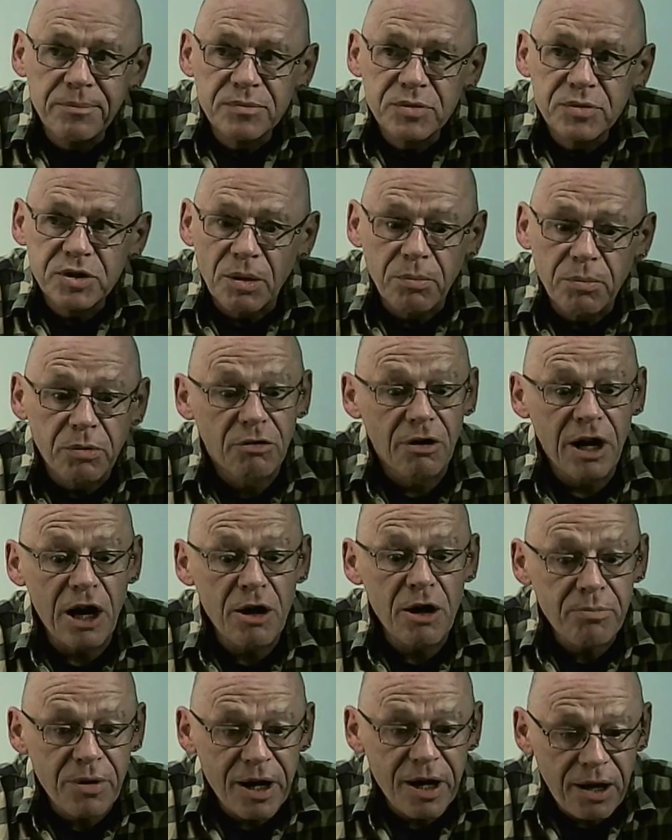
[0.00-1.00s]
Some
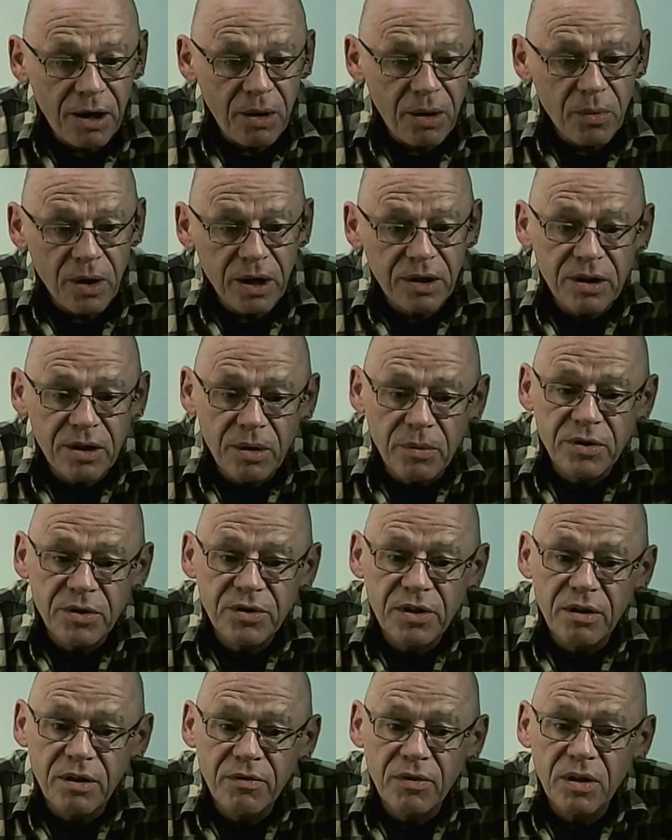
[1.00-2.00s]
groundbreaking work that was
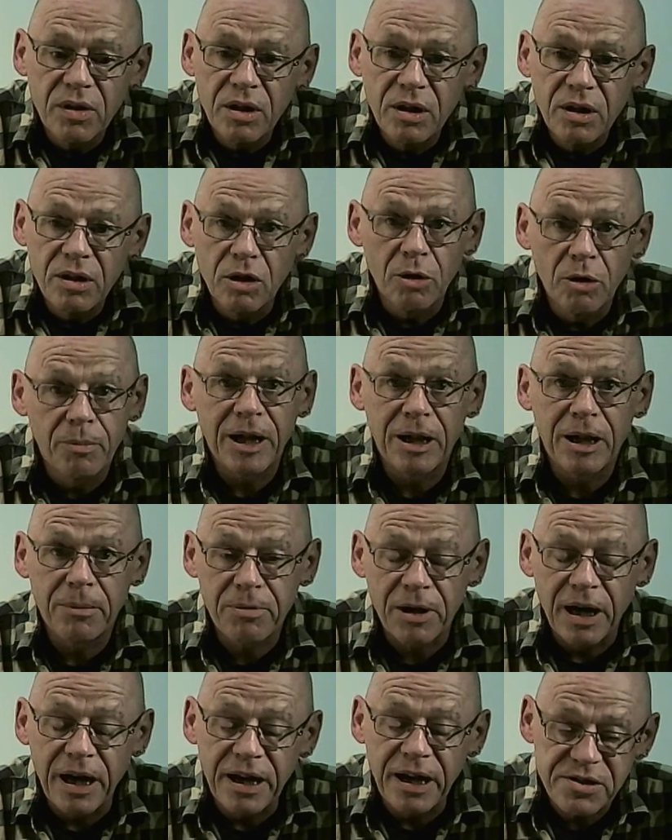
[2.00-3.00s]
given the Nobel
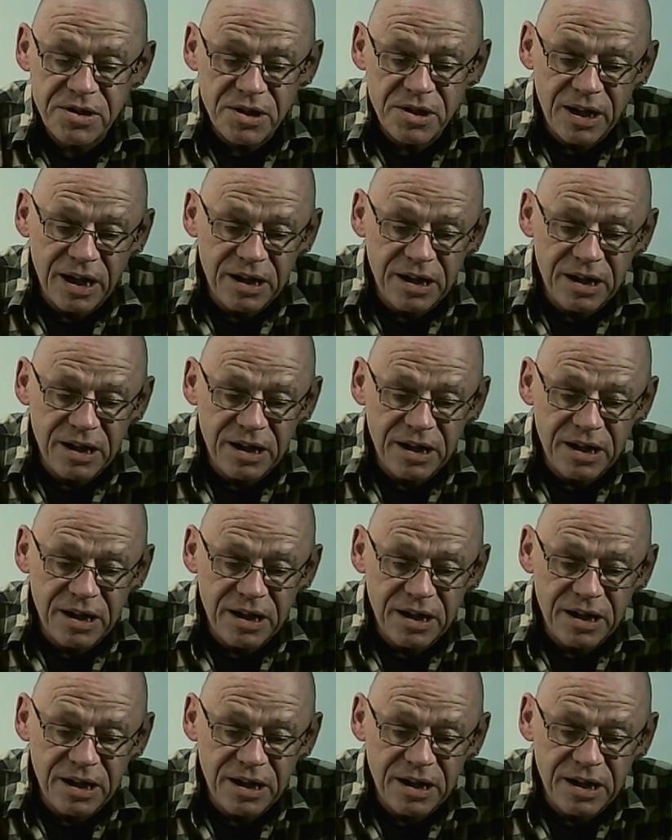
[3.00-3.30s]
Prize in